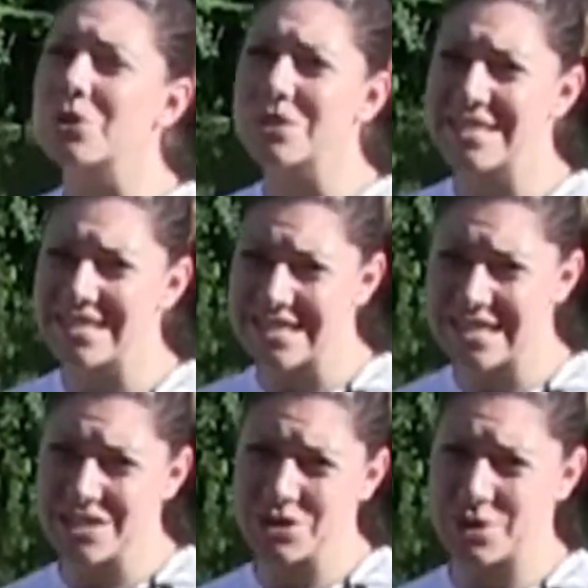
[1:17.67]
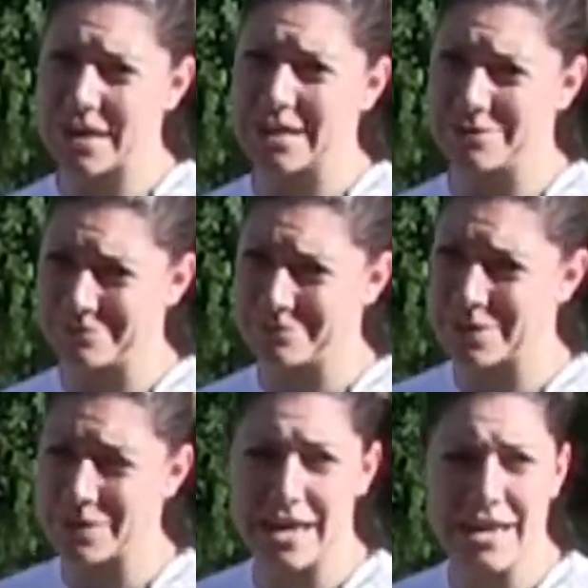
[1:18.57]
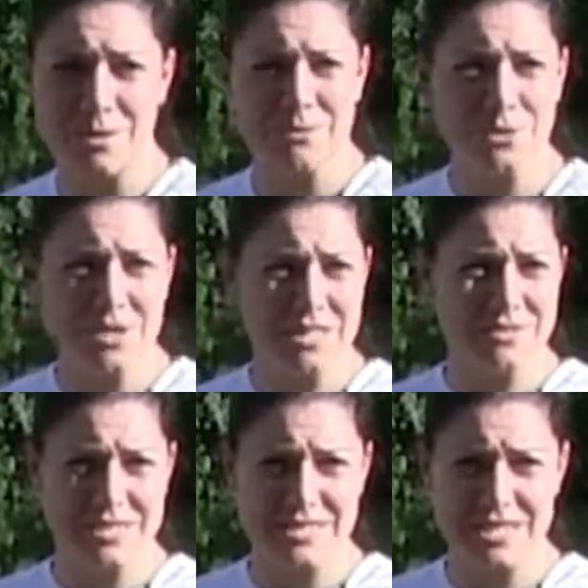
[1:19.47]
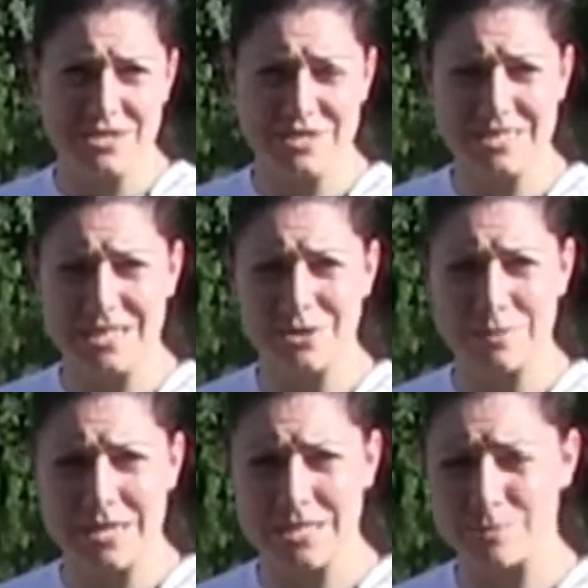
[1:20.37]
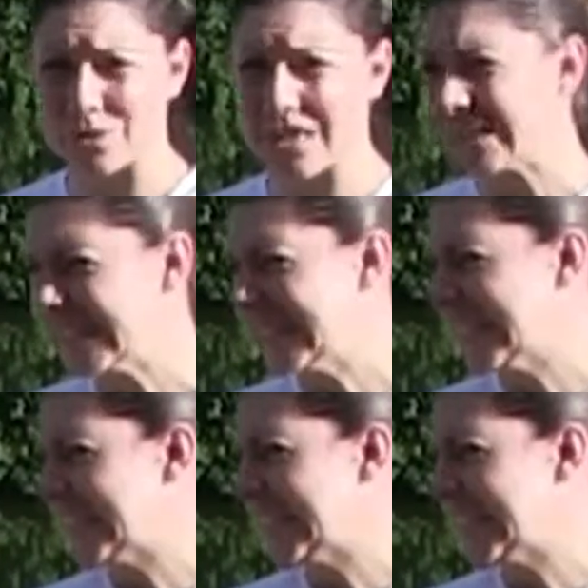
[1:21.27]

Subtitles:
Or a disc injury. Okay, we've all heard of disc injuries and they all make us pull that